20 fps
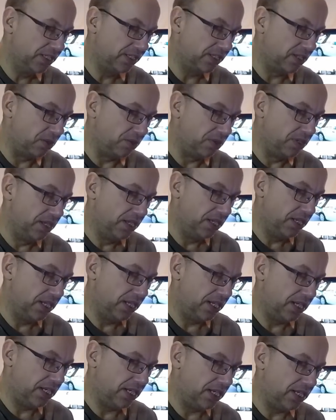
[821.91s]
So
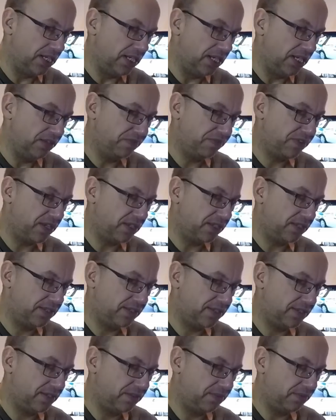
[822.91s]
I've got
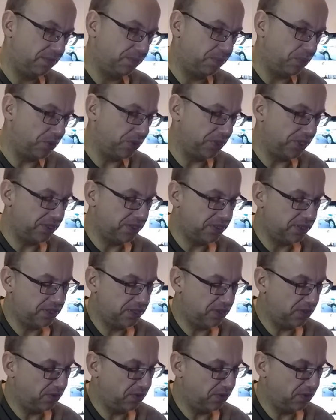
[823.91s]
point